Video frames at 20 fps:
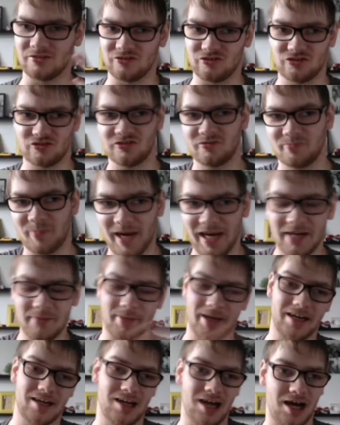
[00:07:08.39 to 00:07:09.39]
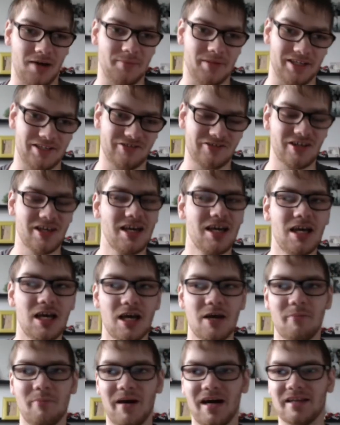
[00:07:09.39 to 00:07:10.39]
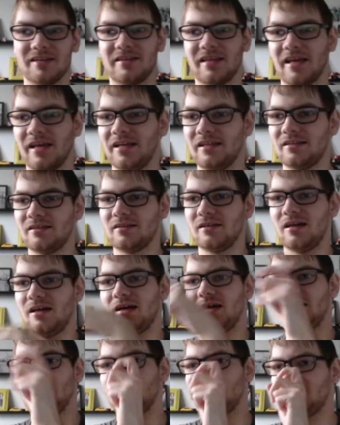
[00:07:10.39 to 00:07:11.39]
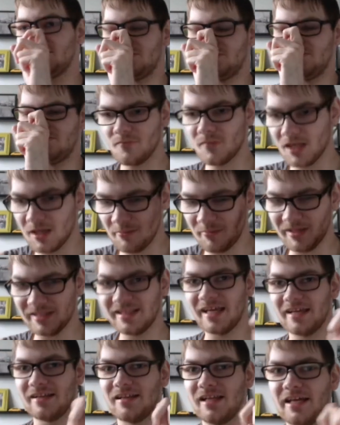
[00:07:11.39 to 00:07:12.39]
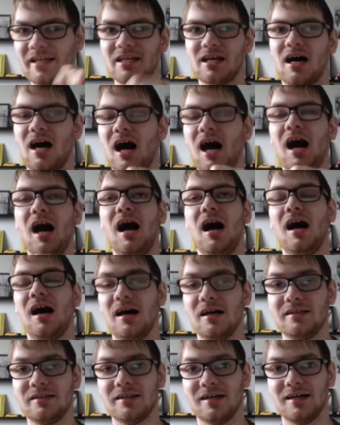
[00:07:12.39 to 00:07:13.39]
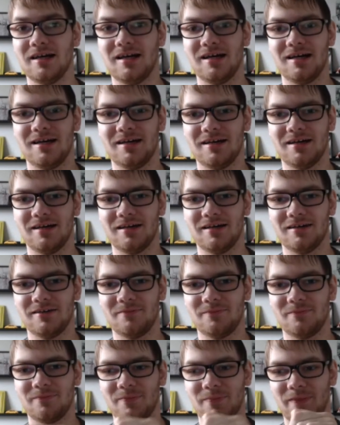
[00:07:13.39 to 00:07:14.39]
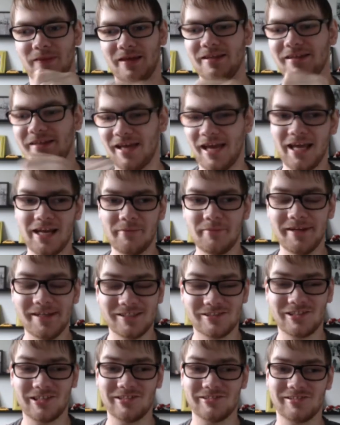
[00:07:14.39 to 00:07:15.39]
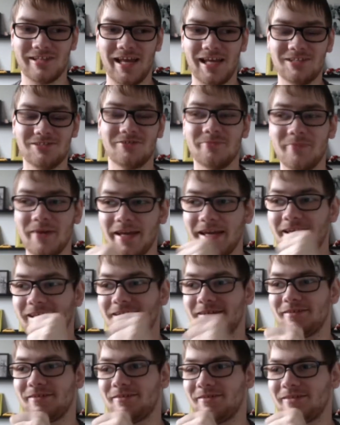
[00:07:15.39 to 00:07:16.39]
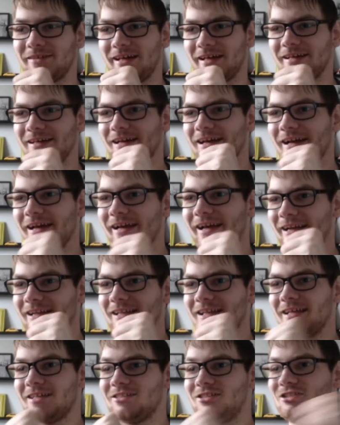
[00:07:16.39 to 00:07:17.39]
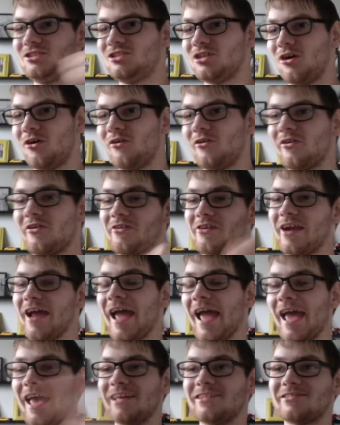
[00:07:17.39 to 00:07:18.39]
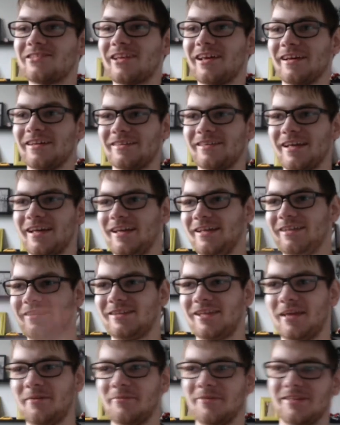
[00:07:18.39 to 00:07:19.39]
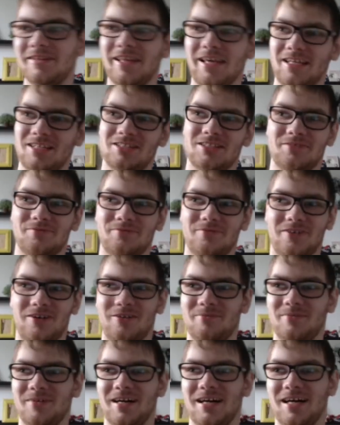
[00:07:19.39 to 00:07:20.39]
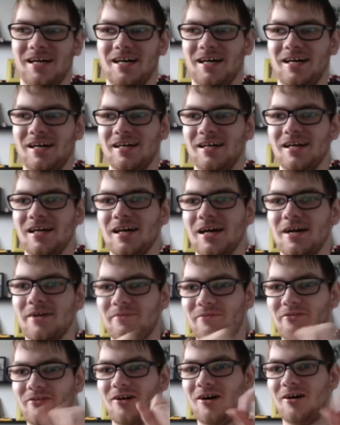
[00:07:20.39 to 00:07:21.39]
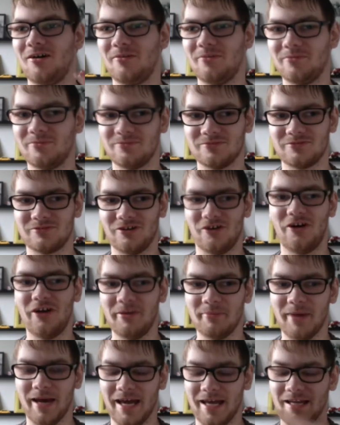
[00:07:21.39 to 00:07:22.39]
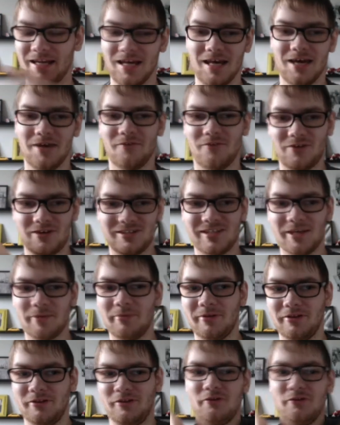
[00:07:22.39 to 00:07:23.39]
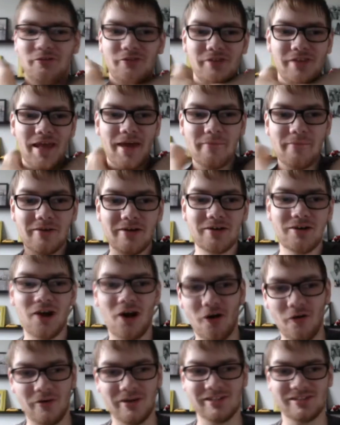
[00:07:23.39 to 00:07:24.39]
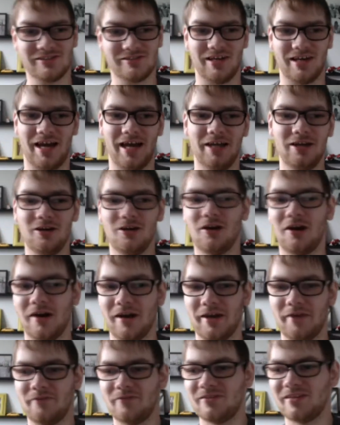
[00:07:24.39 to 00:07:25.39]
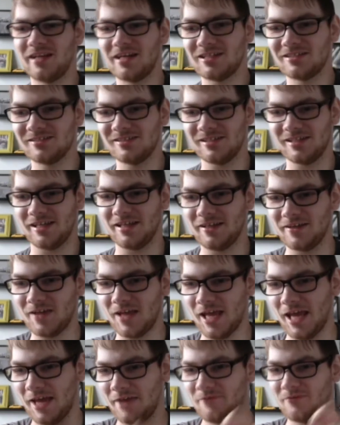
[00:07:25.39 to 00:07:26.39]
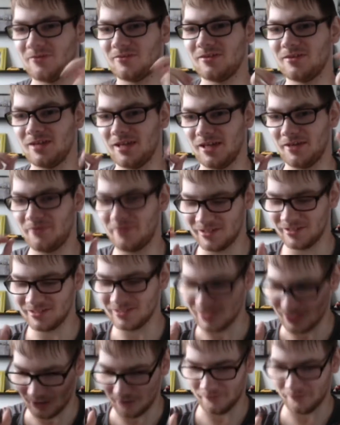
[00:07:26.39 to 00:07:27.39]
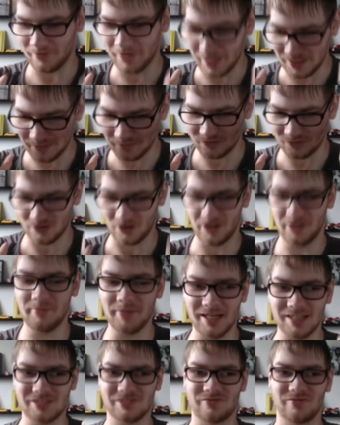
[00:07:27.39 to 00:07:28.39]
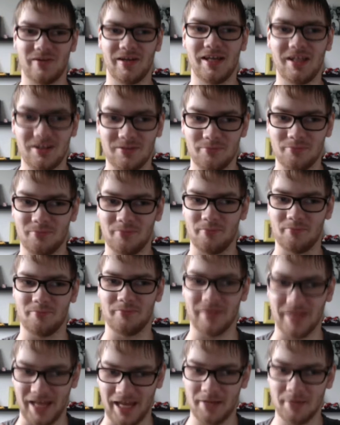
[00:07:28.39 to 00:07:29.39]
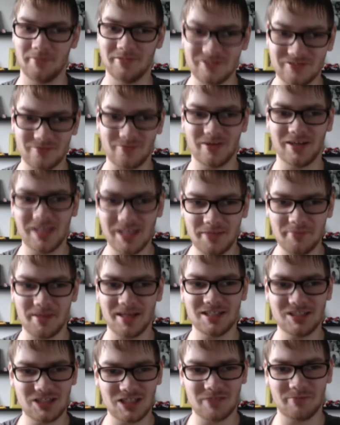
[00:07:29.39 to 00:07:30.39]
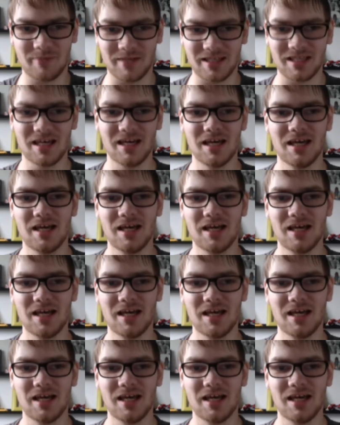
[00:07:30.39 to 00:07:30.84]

Spider-Man comics, but then uh, but then later on uh, in the animated series they actually make the kind of like Joker-esque intimidation from uh, from Toyman. For example, you never know his. I don't know if there uh, if if he uh, if Toyman's real name is really mentioned, but